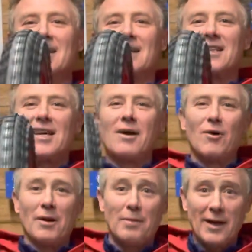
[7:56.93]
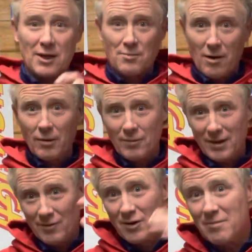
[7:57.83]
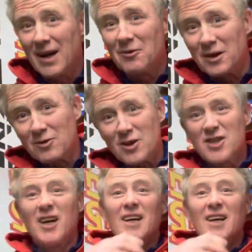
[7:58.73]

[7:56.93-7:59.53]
I tell you what, the biggest problem with mag wheels is